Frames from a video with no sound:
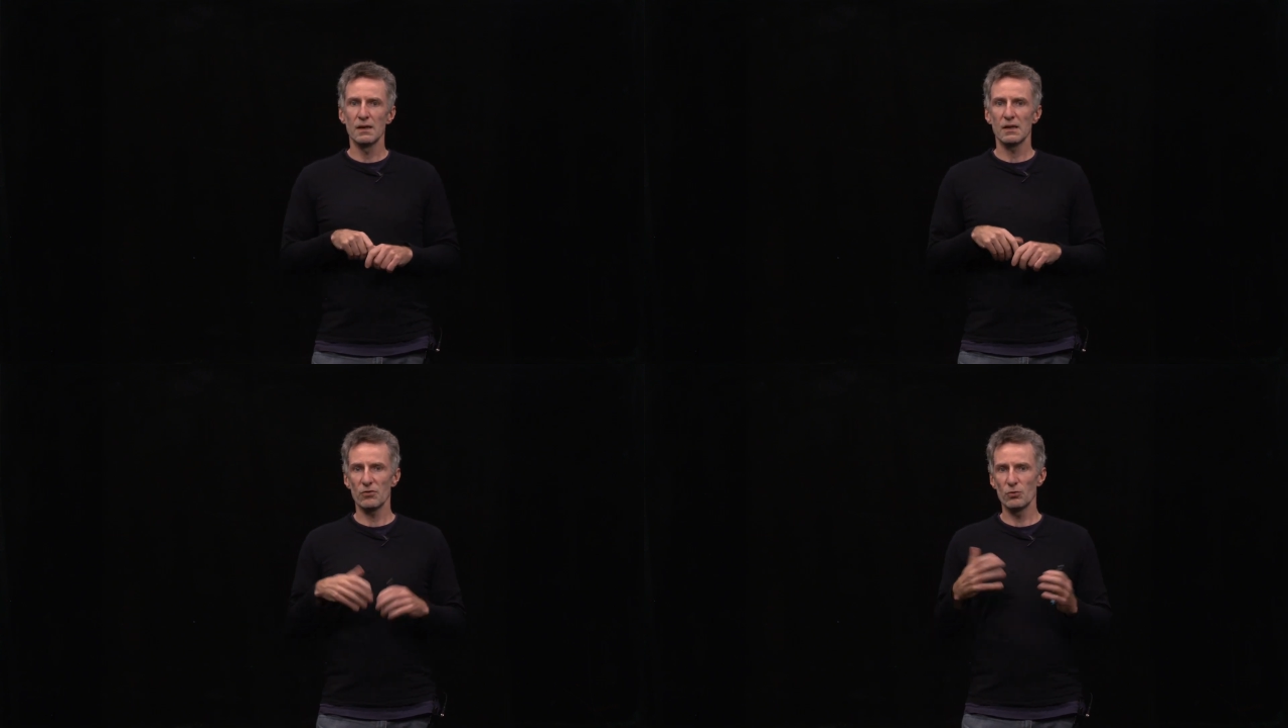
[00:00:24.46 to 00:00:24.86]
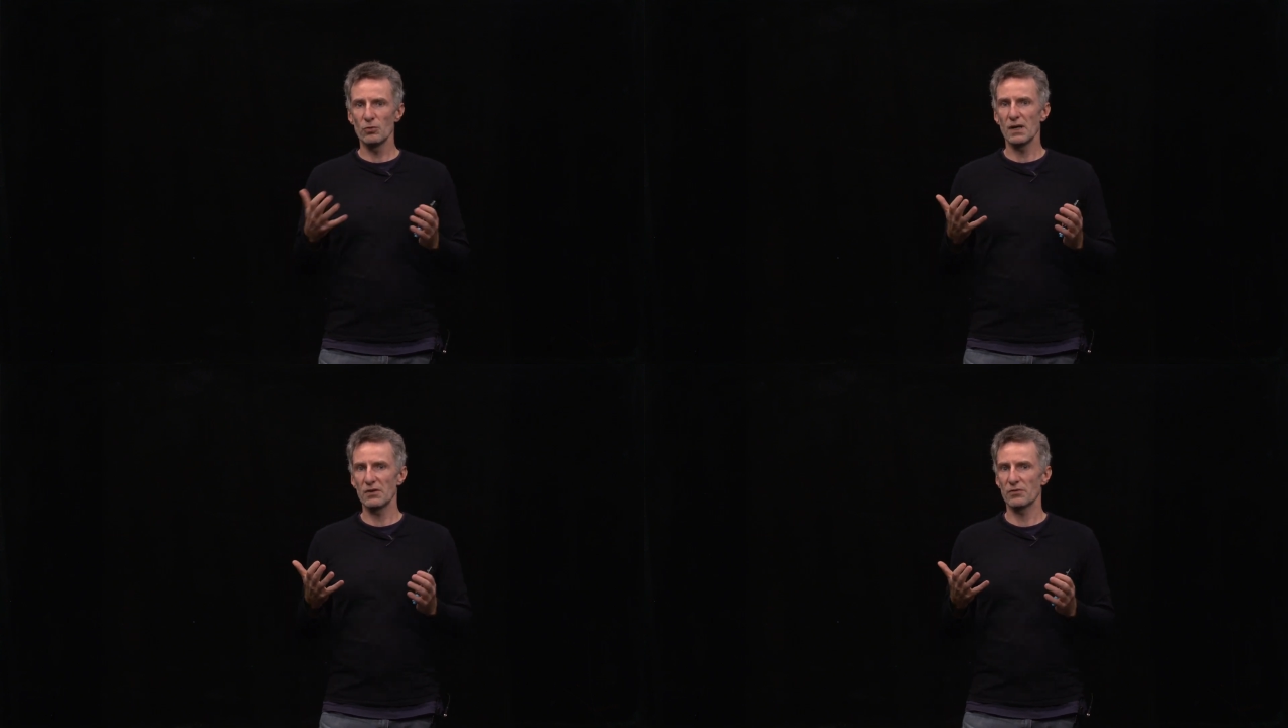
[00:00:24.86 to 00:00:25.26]
There's two
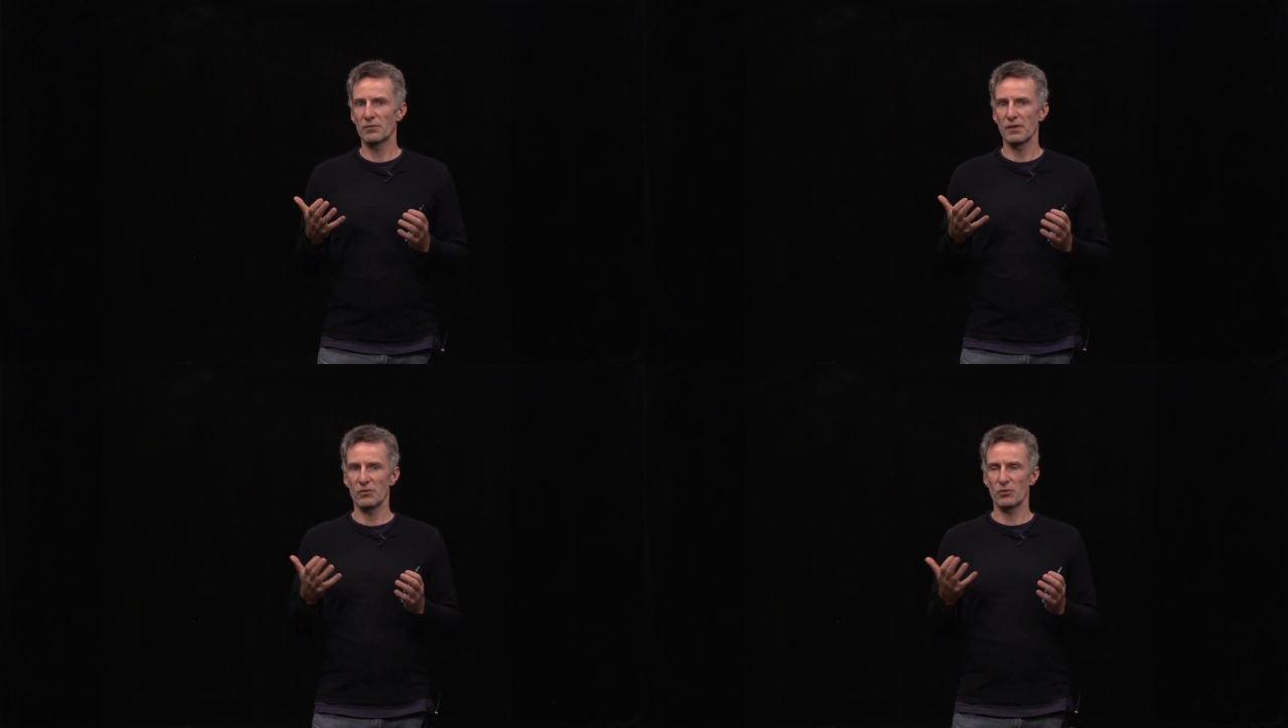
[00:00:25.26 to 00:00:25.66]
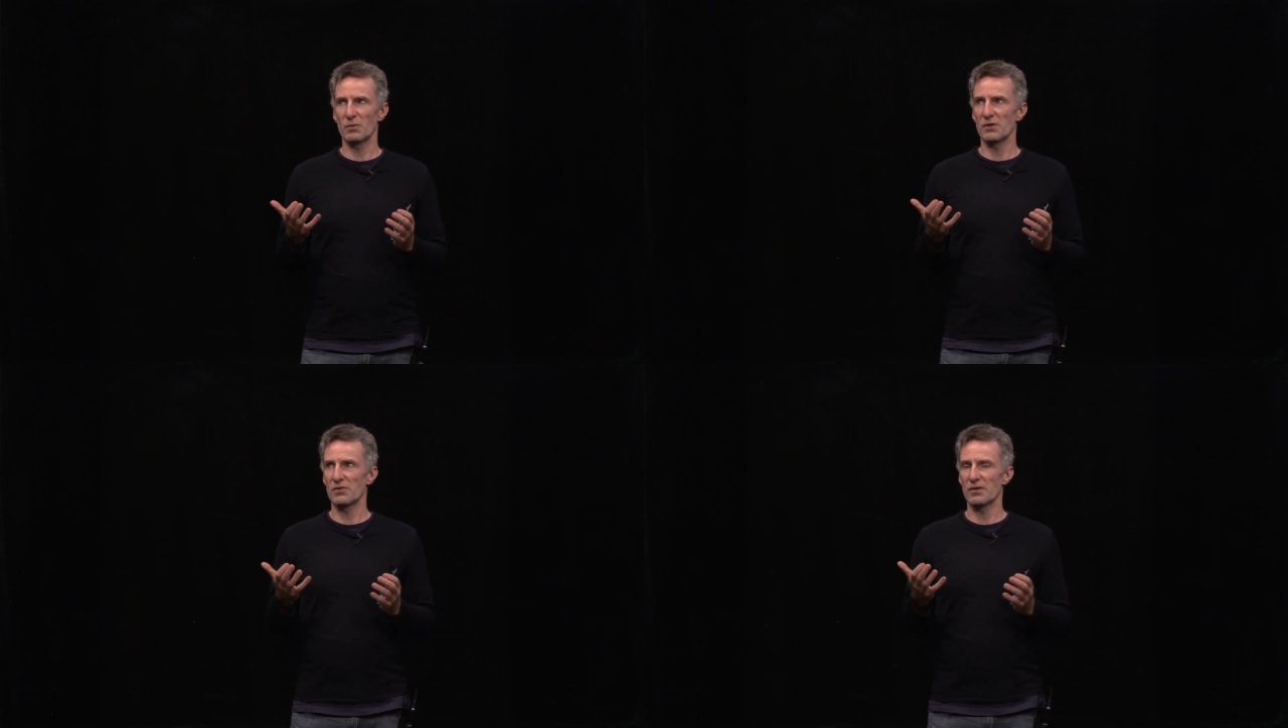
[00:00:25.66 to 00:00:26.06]
kinds of
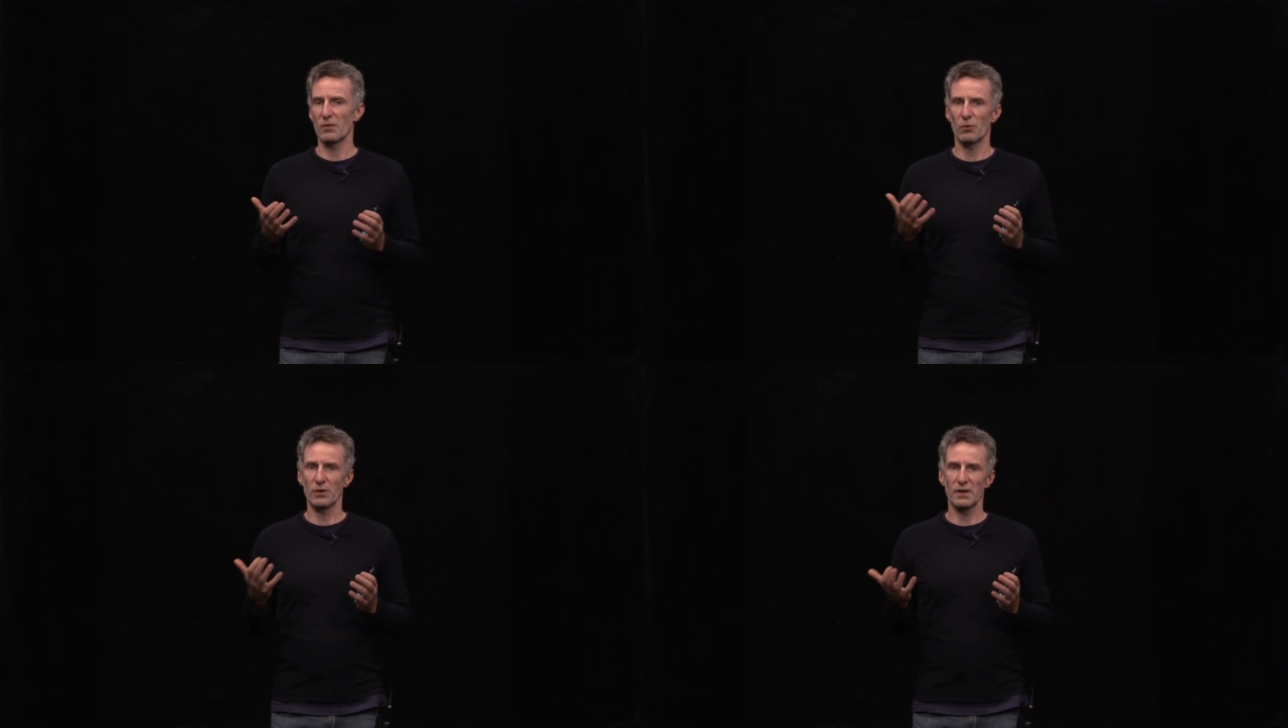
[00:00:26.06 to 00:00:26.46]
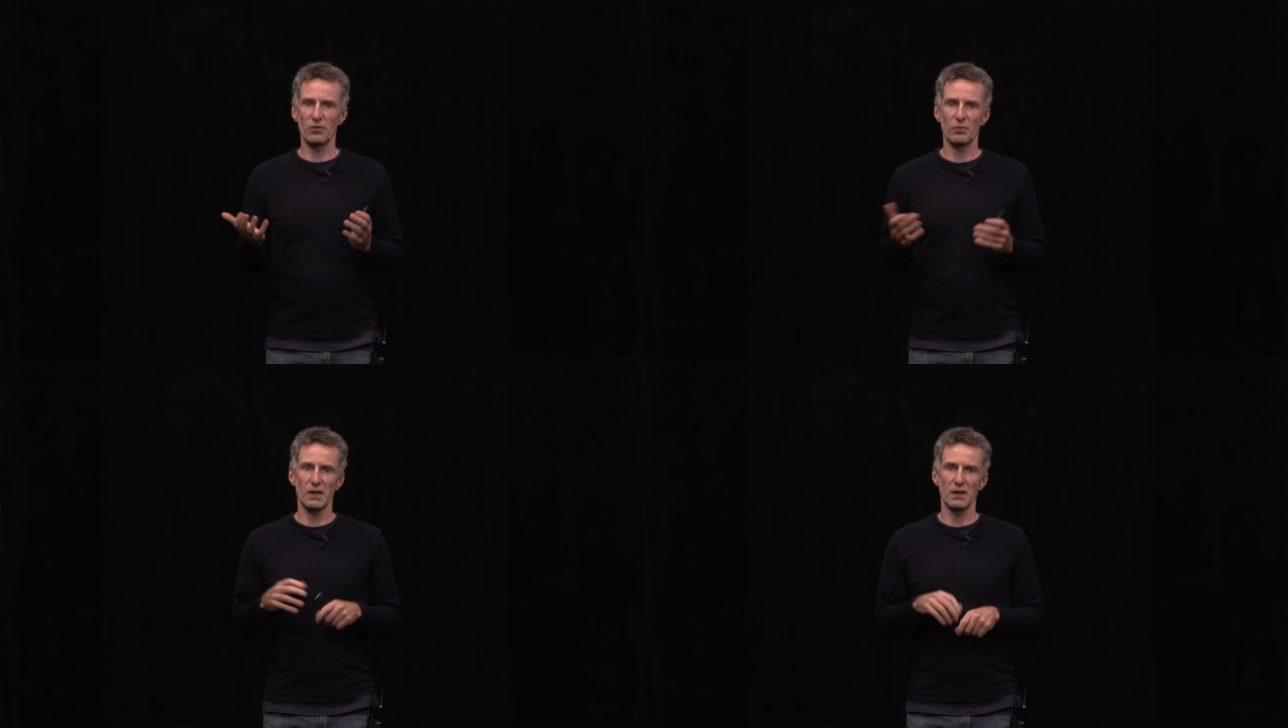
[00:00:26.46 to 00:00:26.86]
instruments that work in
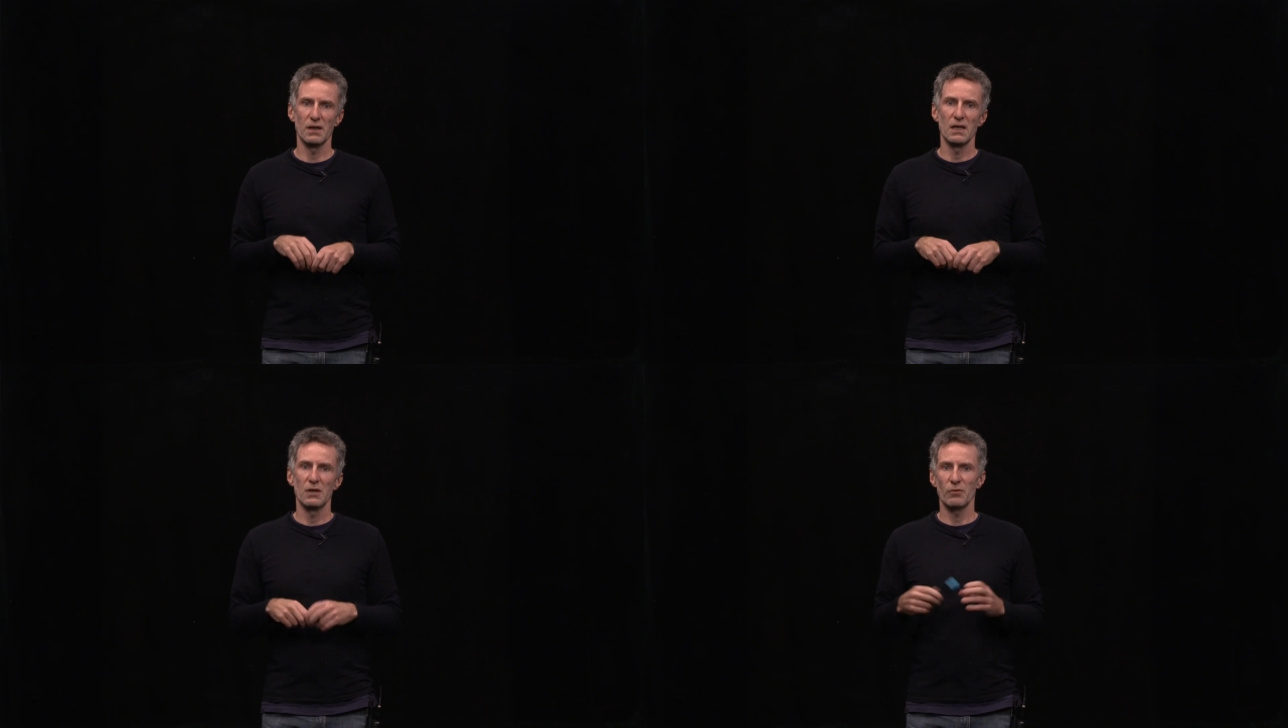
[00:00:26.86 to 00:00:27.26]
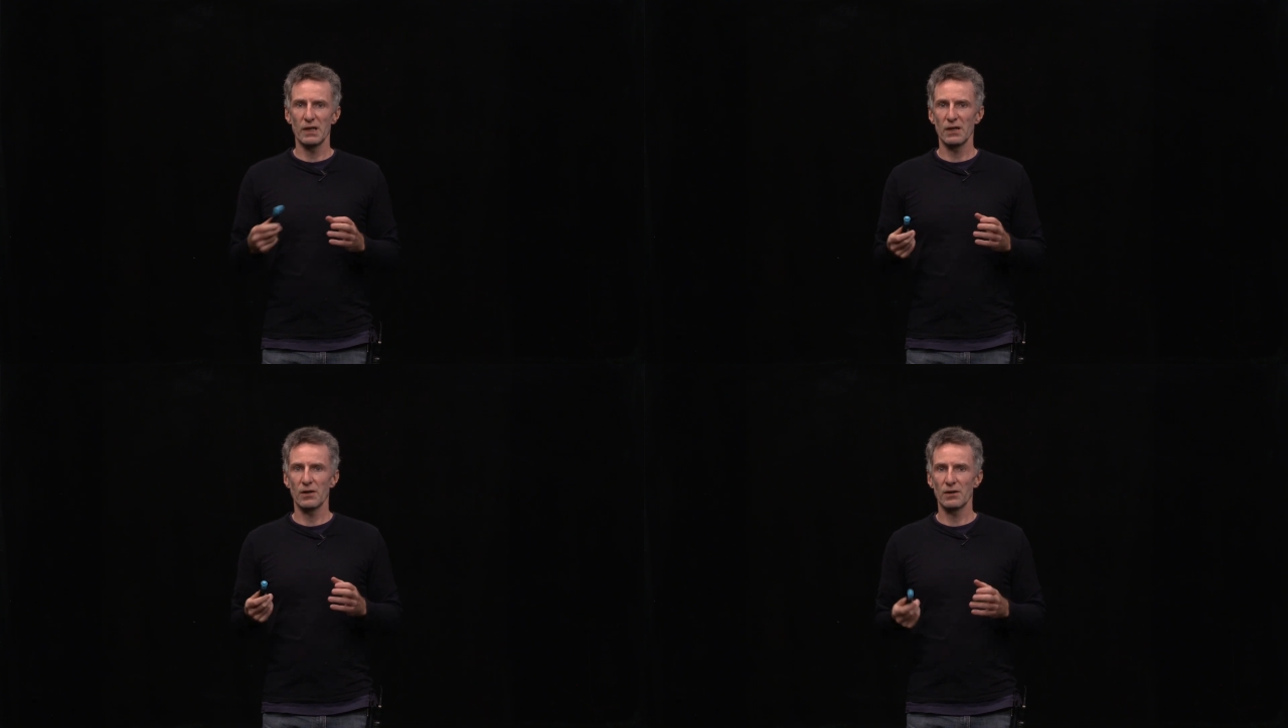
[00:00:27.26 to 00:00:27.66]
this way,
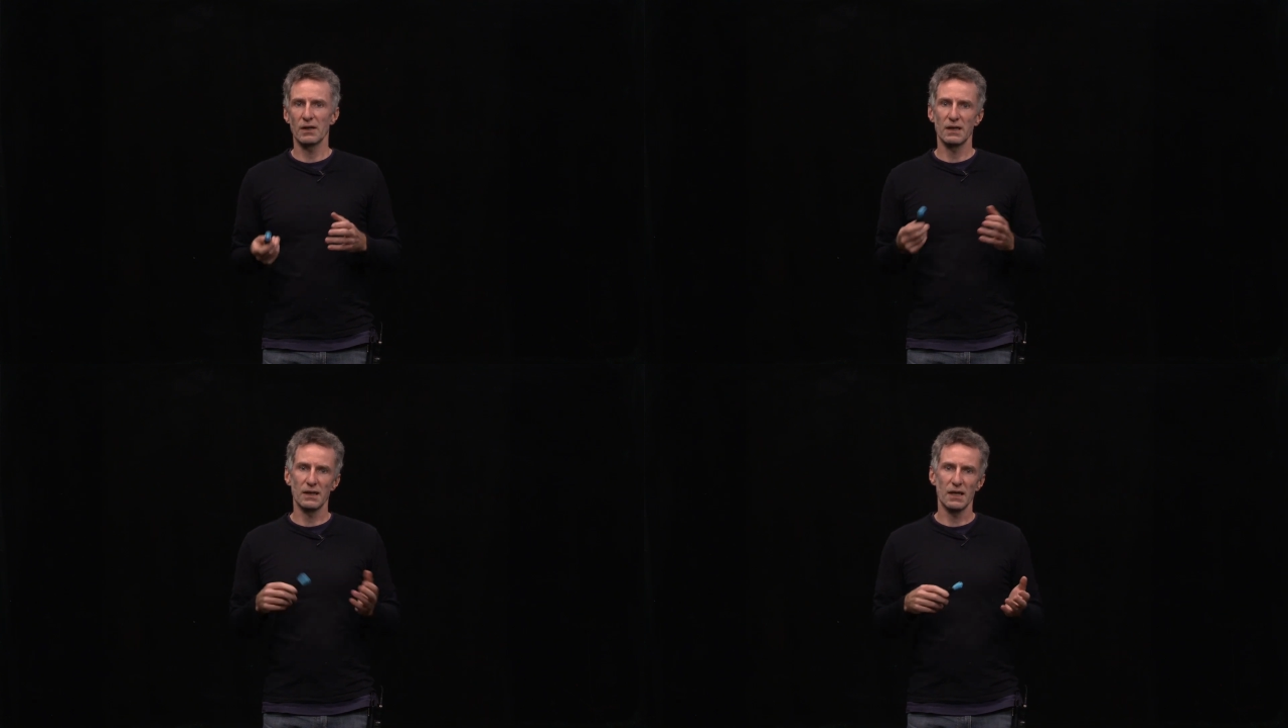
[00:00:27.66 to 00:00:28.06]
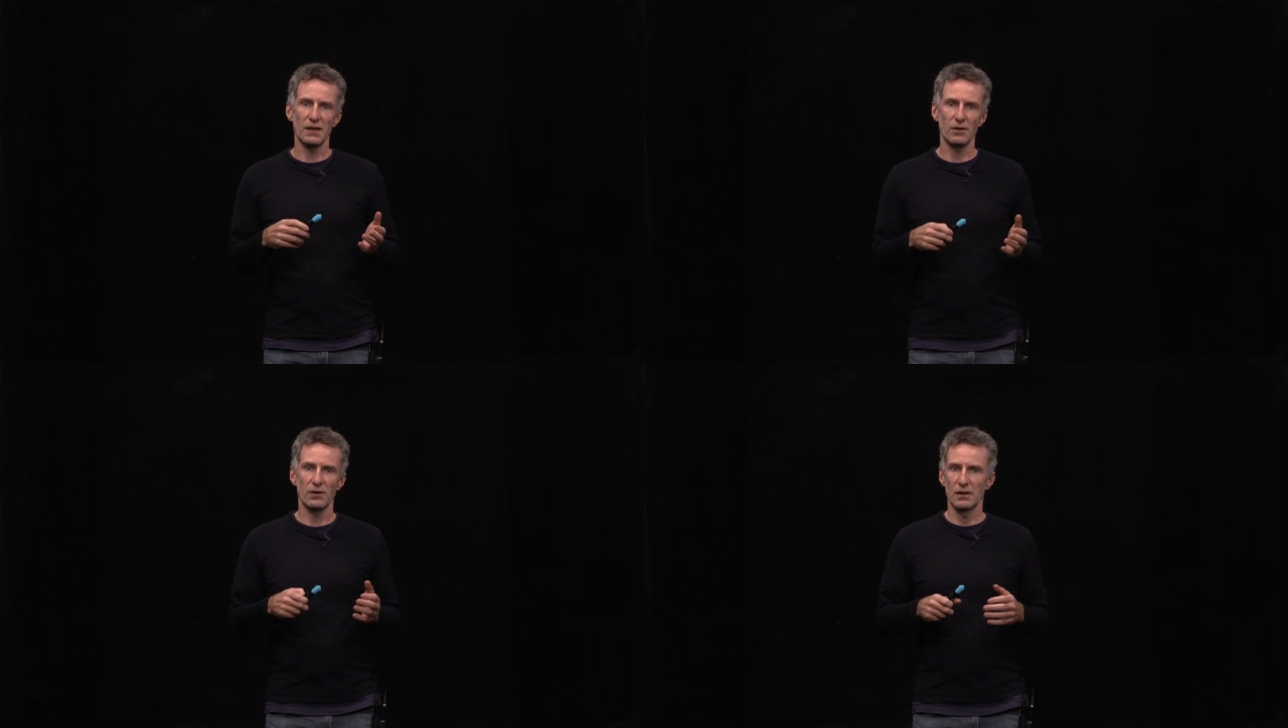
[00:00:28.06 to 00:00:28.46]
radar and
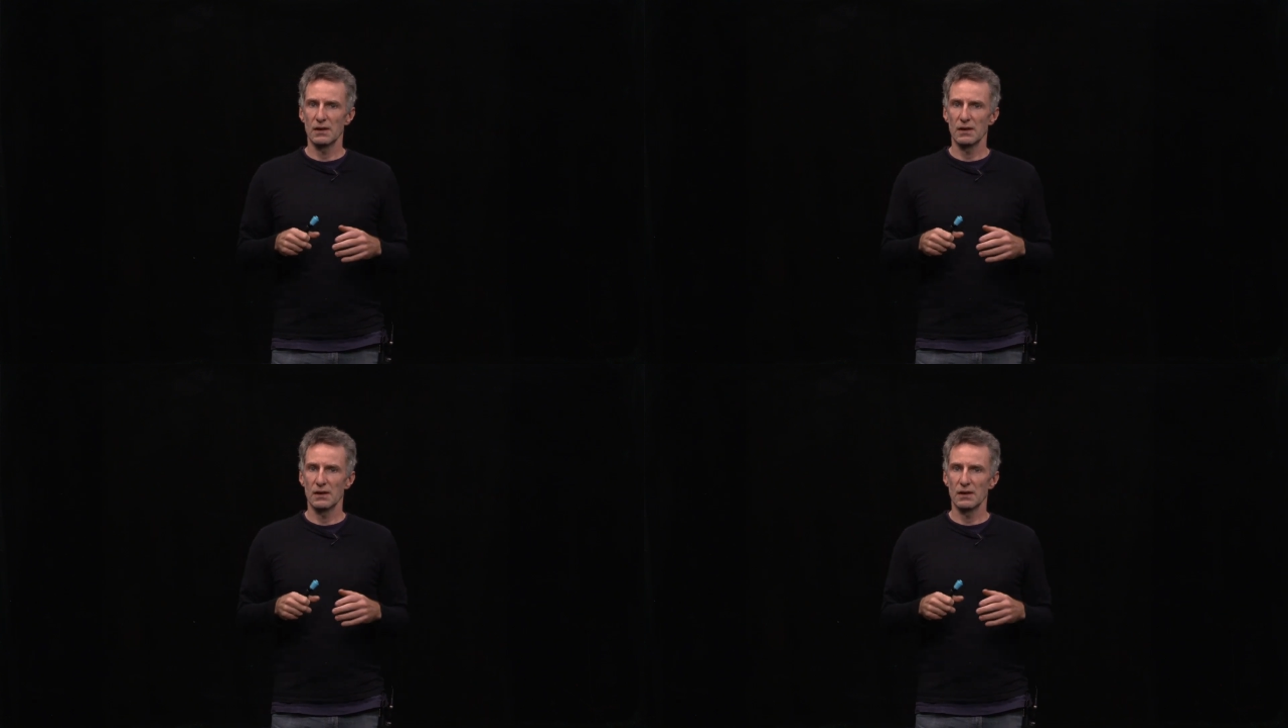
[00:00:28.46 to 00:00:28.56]
LiDAR.